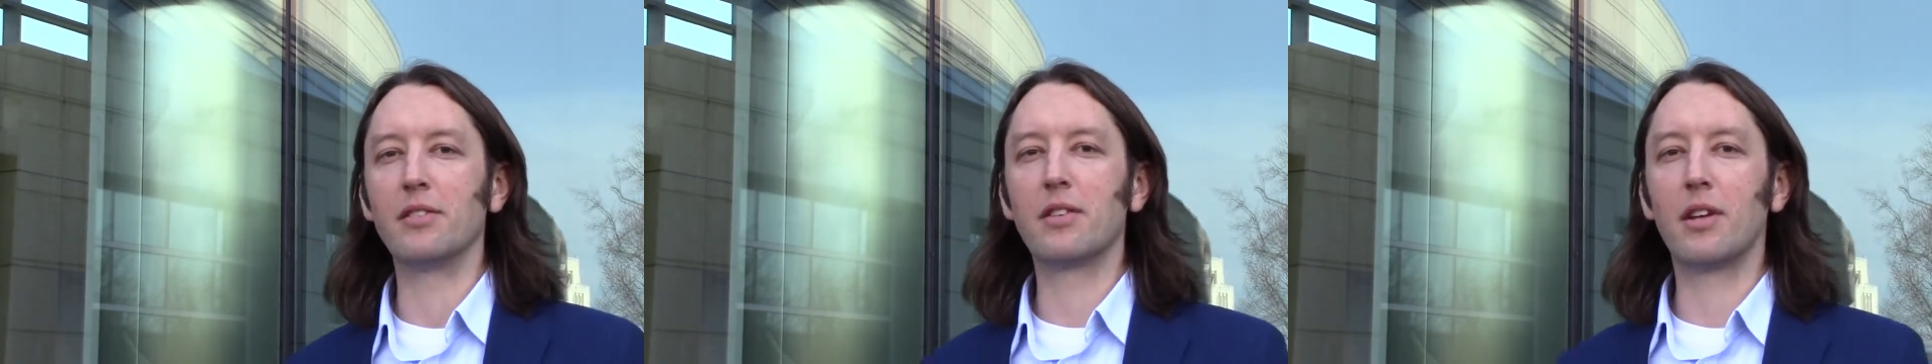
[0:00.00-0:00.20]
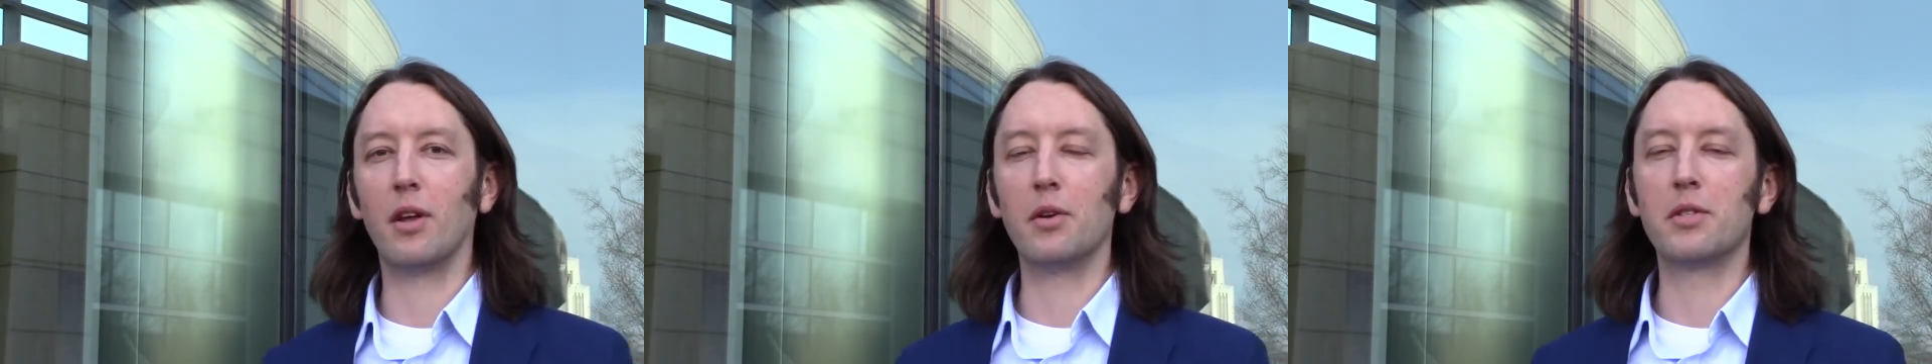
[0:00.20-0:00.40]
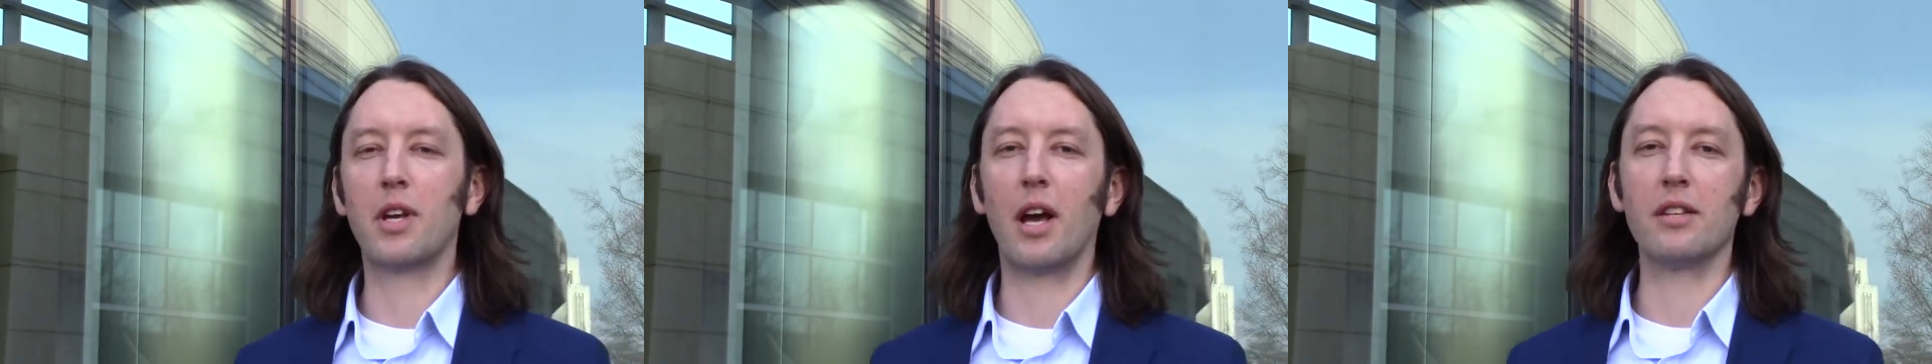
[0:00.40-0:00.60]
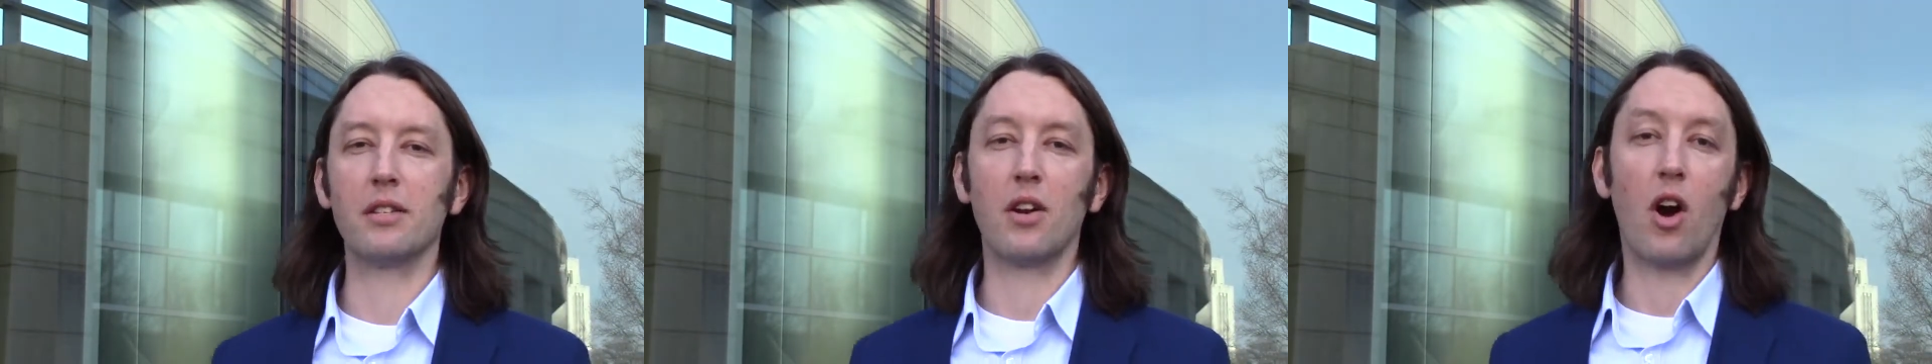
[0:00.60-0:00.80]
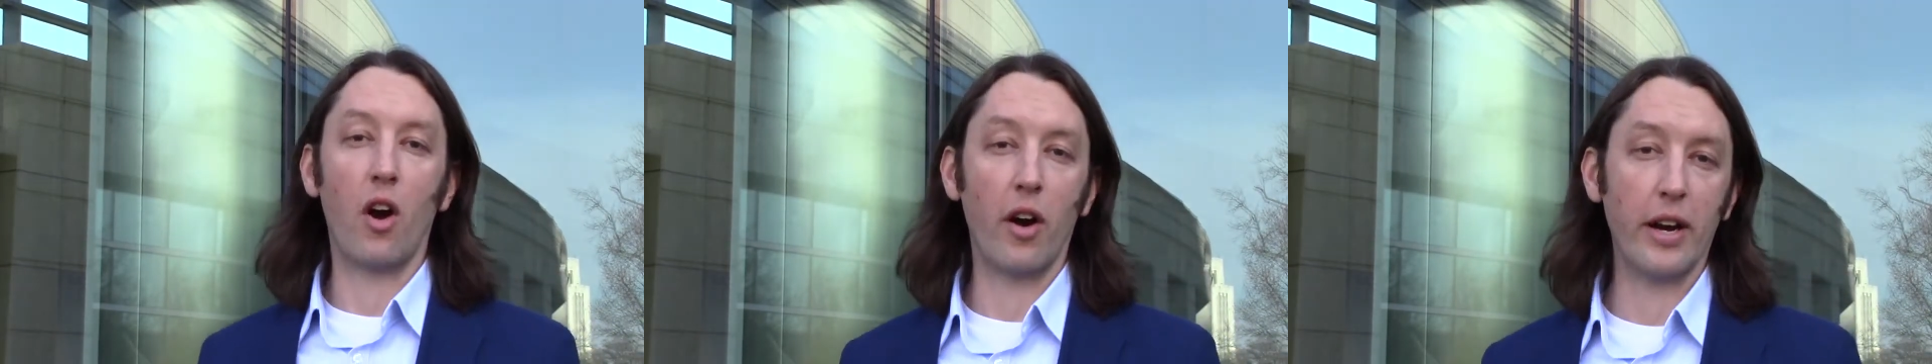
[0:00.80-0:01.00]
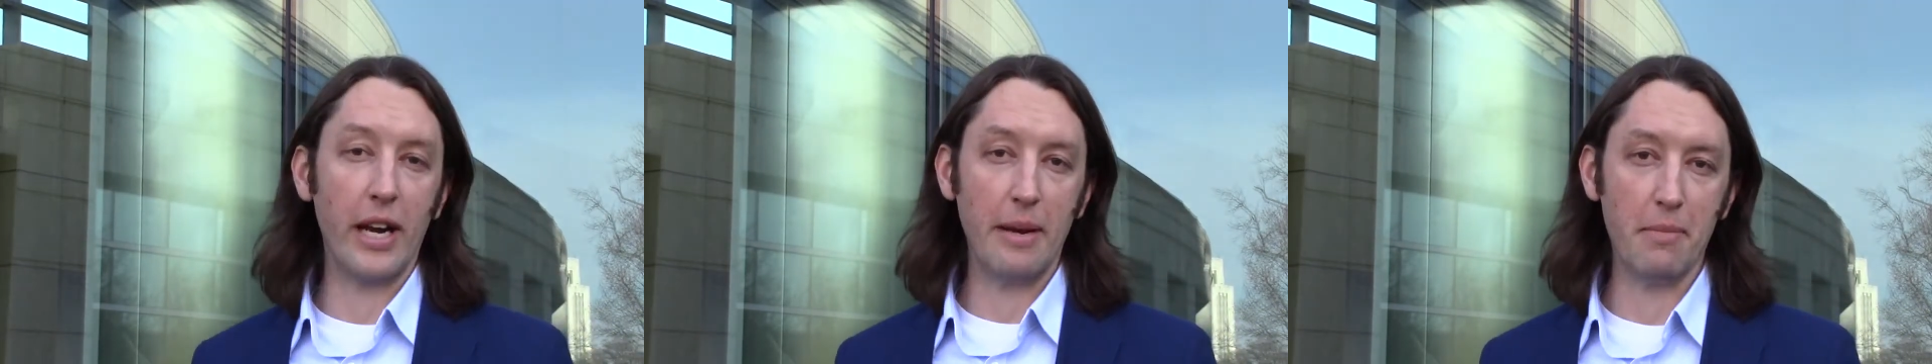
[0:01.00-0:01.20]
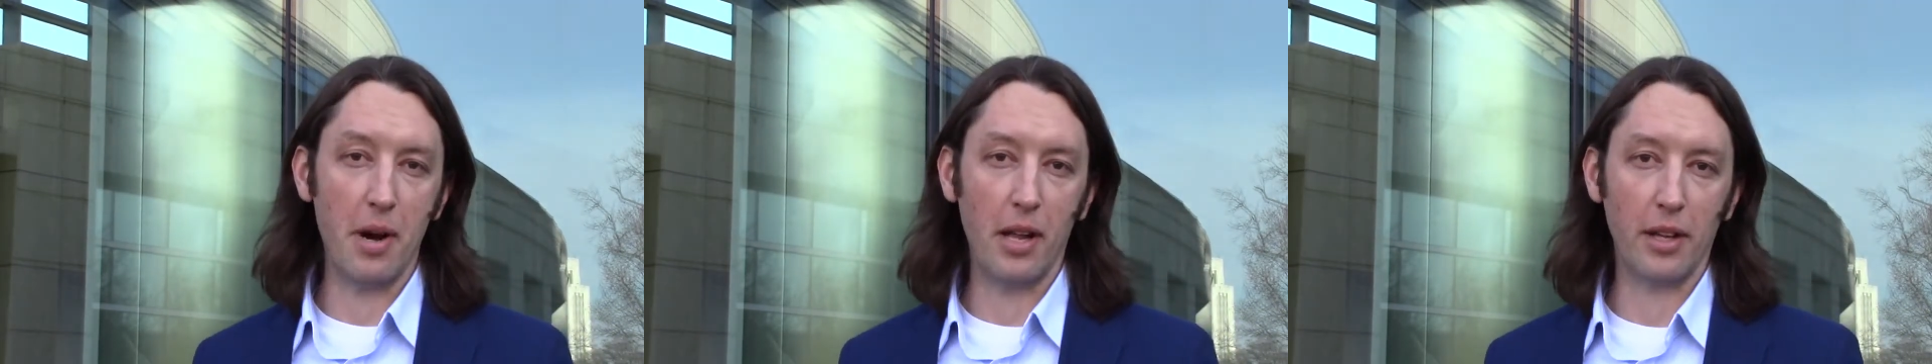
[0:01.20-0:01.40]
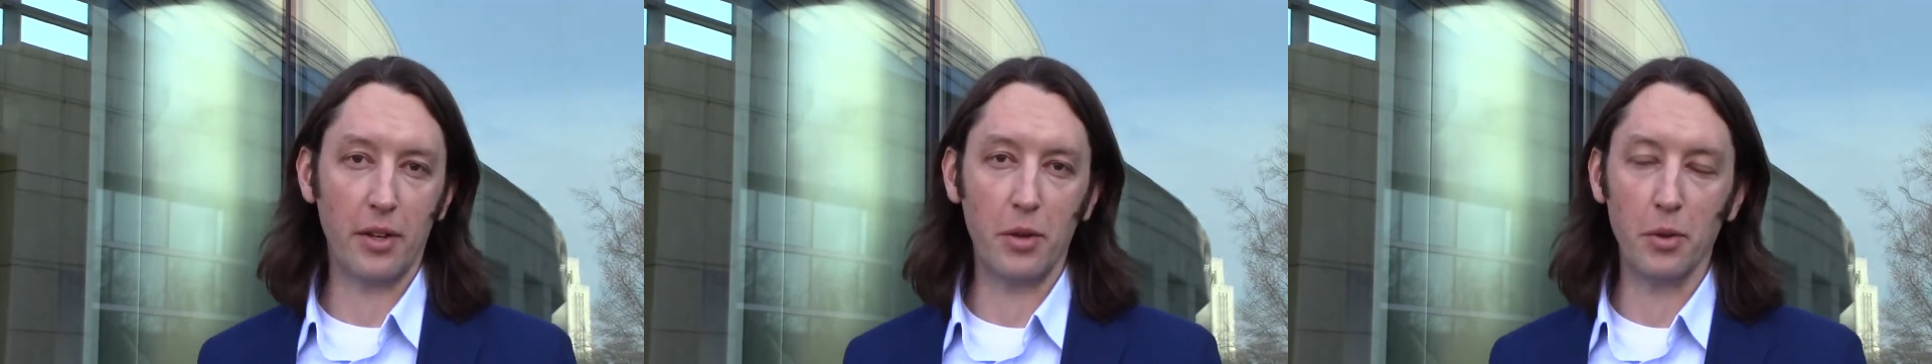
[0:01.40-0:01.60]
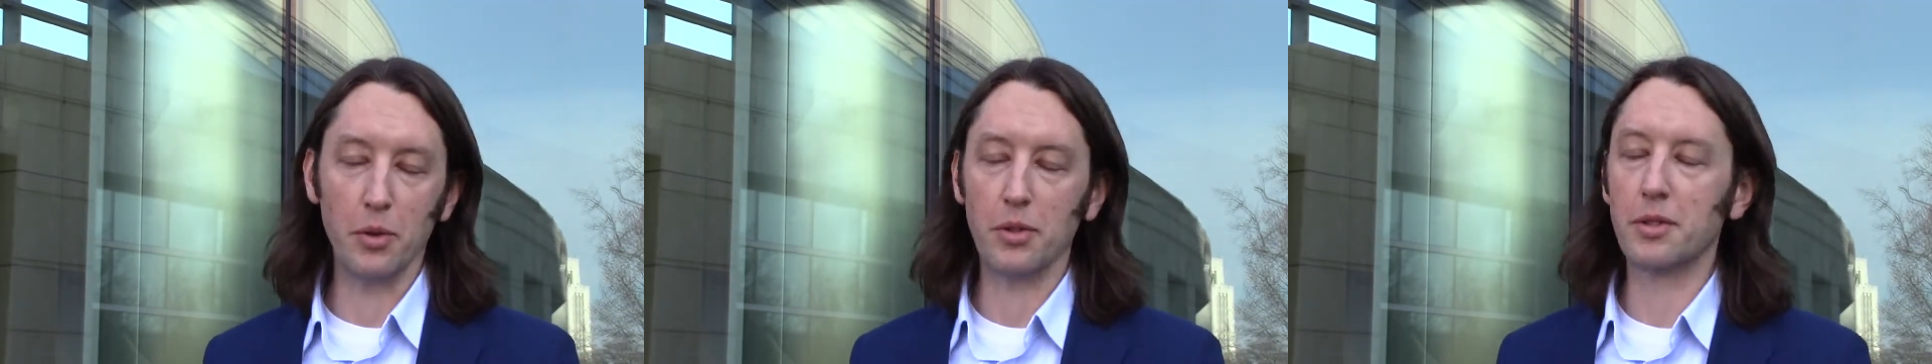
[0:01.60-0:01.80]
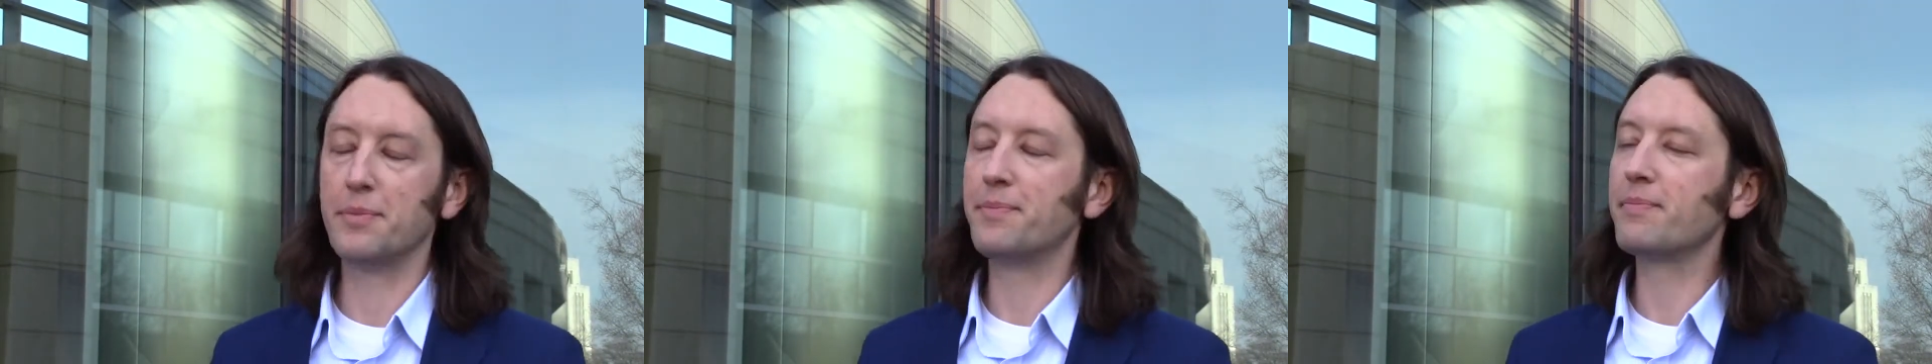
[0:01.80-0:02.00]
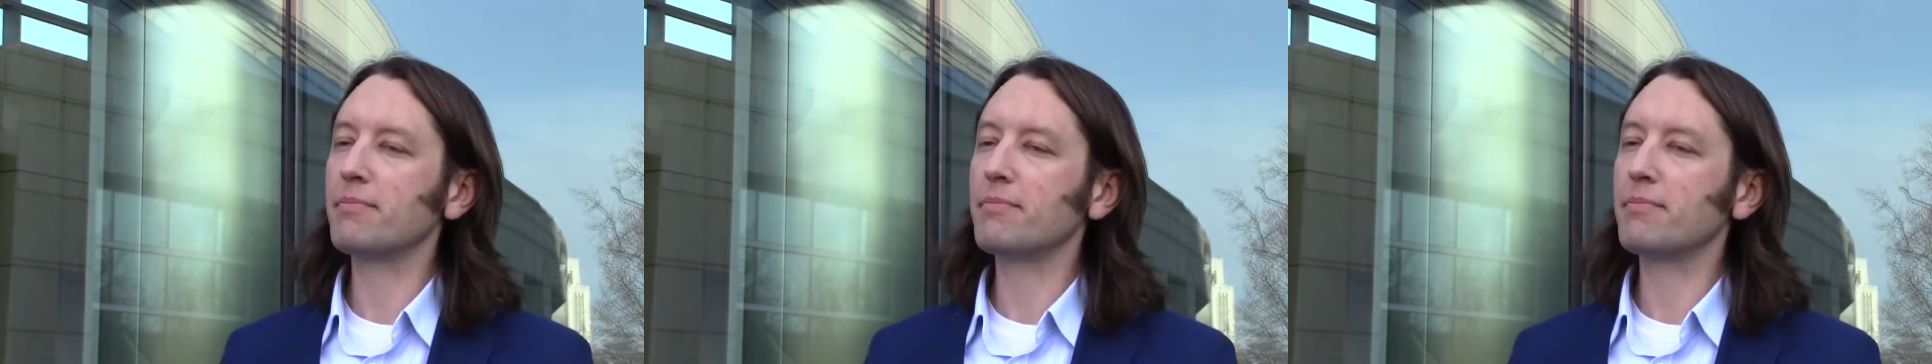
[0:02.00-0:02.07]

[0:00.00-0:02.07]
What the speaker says: close cousin RNA molecules.